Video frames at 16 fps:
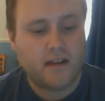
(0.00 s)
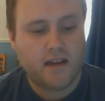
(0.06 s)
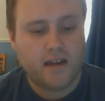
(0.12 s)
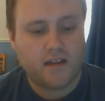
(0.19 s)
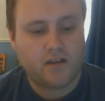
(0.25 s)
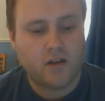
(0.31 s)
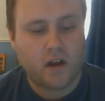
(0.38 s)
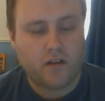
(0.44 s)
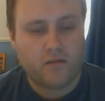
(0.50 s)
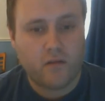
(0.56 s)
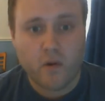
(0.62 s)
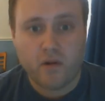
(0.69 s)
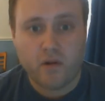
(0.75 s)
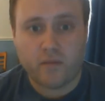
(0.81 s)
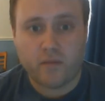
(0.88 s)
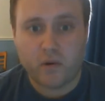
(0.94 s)
It's not a
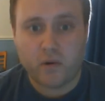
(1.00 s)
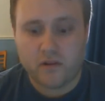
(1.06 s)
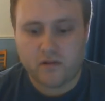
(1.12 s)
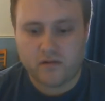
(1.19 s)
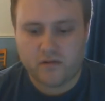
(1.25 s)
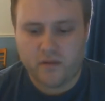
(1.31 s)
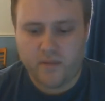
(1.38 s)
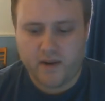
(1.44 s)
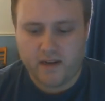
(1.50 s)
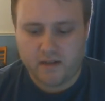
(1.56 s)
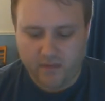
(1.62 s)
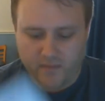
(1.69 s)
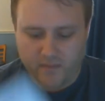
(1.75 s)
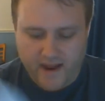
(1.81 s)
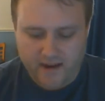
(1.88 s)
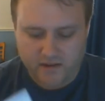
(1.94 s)
removable, user replaceable
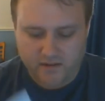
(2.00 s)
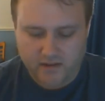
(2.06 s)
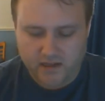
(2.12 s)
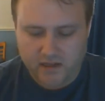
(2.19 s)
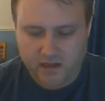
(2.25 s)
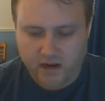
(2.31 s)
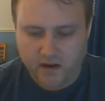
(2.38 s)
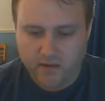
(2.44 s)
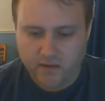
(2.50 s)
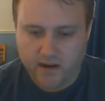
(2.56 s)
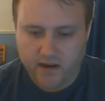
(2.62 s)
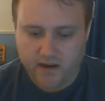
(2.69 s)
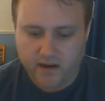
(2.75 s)
battery, so. Uh,